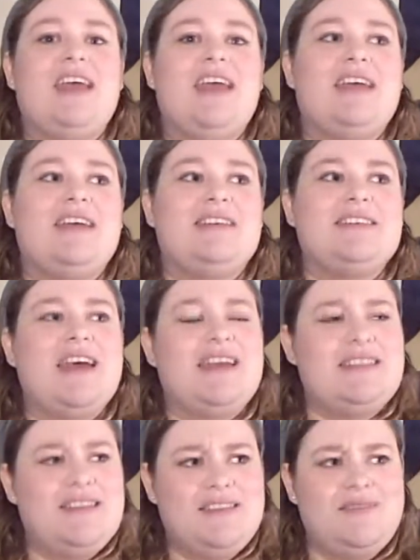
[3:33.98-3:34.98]
and I
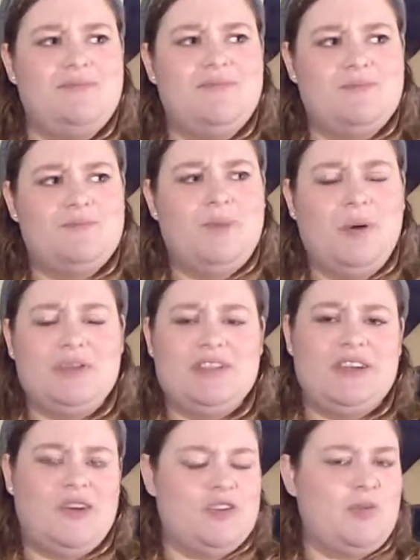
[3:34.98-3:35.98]
did post
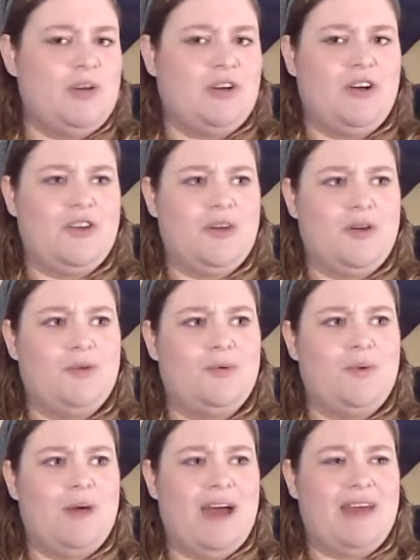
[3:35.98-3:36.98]
it on Twitter,
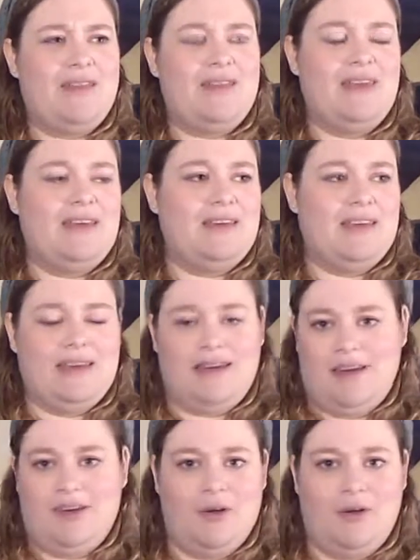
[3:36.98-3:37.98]
although I think it
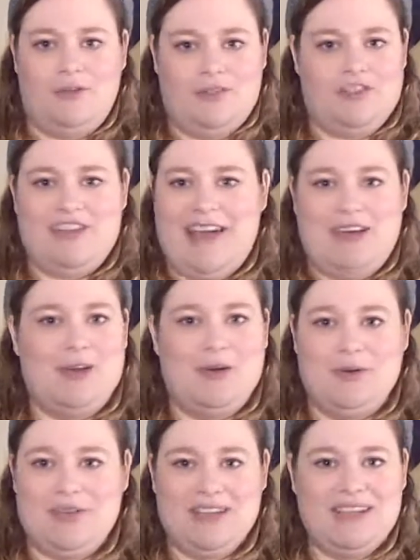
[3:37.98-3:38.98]
got
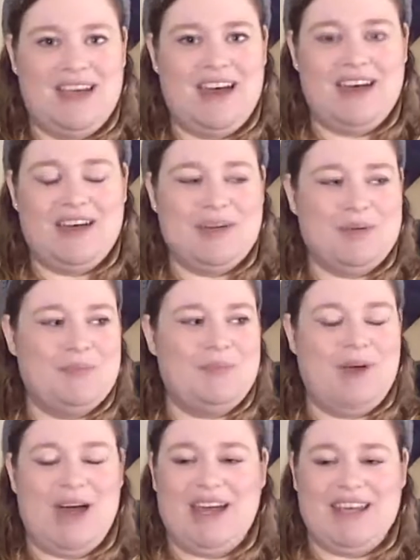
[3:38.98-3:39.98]
overshadowed
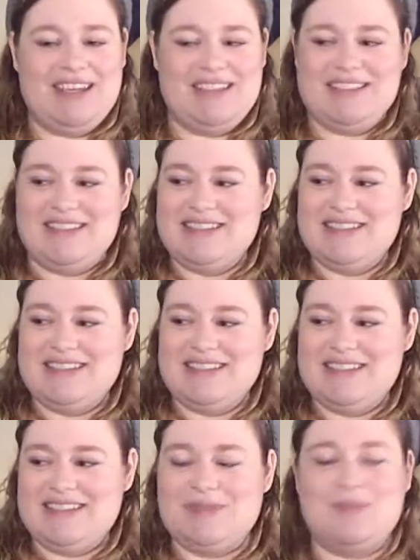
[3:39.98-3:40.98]
by
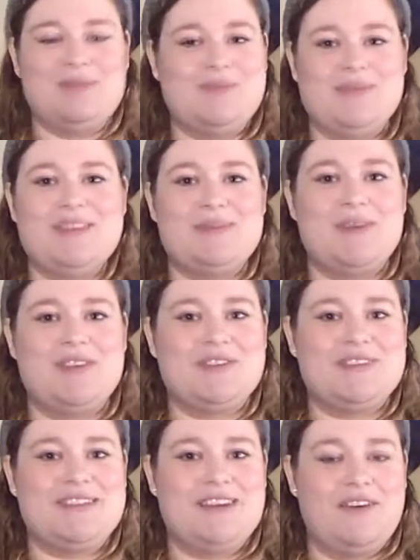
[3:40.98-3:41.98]
some other
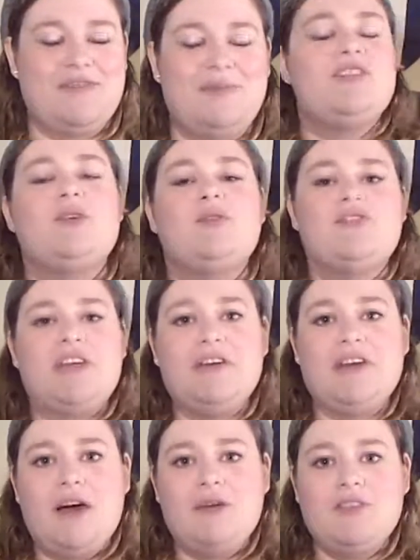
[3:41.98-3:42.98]
stuff. So shout
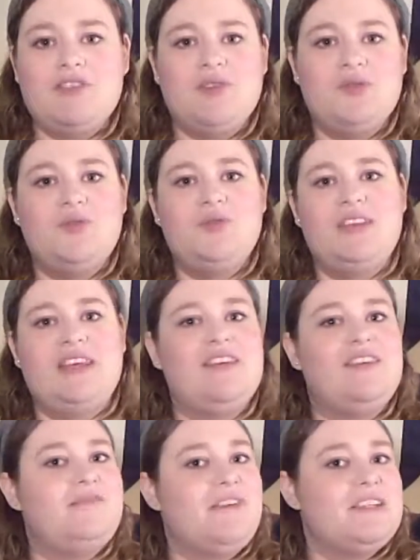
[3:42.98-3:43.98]
out to
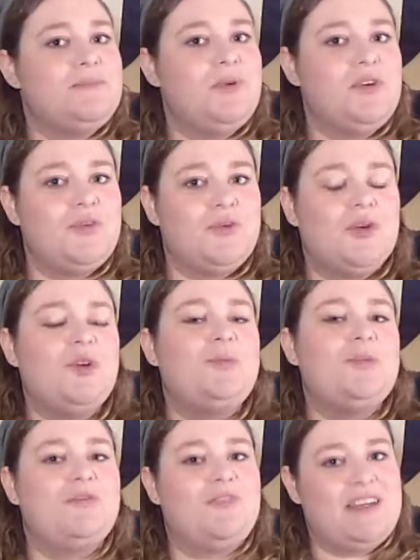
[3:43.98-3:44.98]
the Facebook group
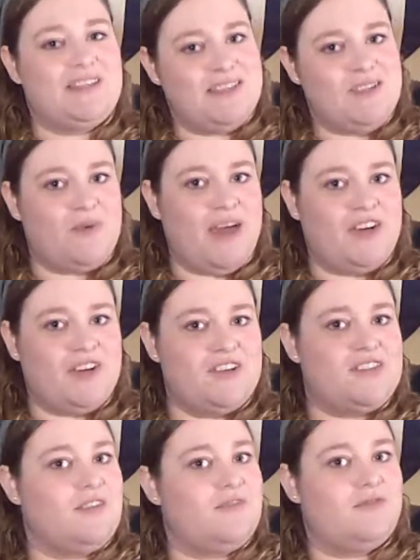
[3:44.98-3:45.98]
Fantasy
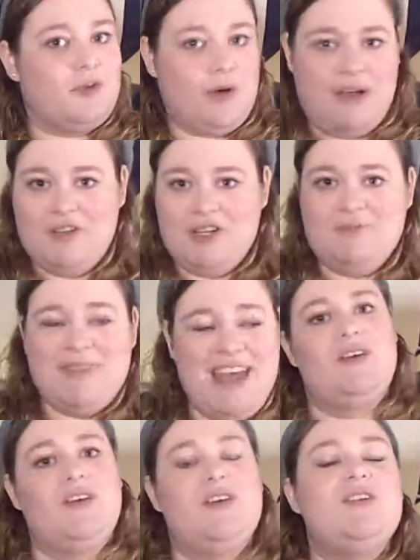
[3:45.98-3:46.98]
Writers Forever.
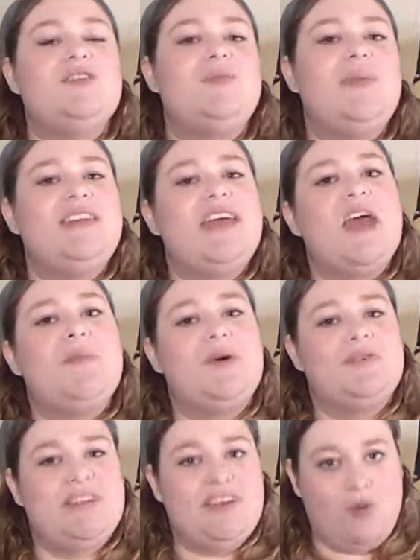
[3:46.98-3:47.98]
So Monday I
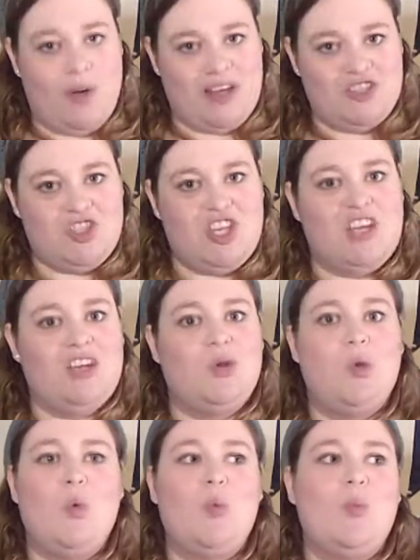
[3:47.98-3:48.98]
posted a question,